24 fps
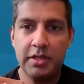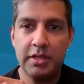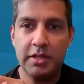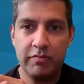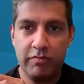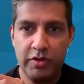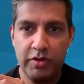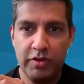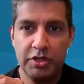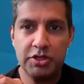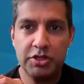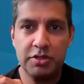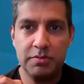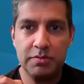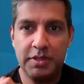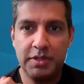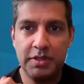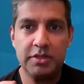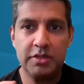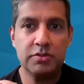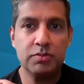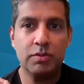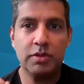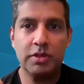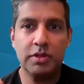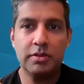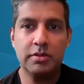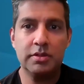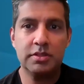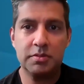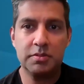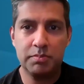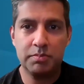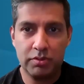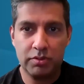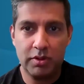the vision piece, whether
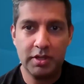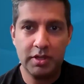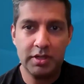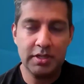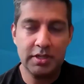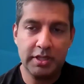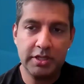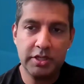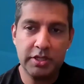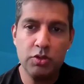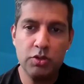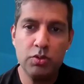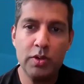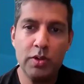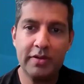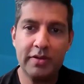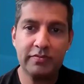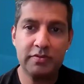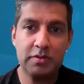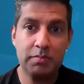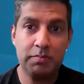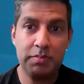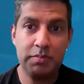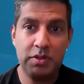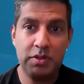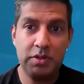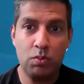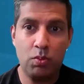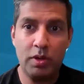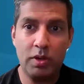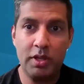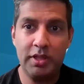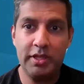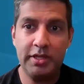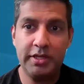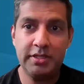it's a product, like you have to be
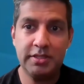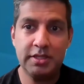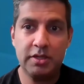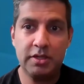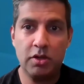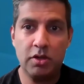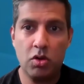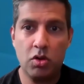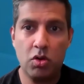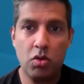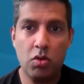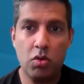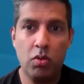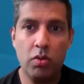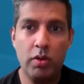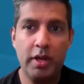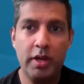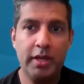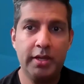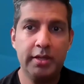willing to go,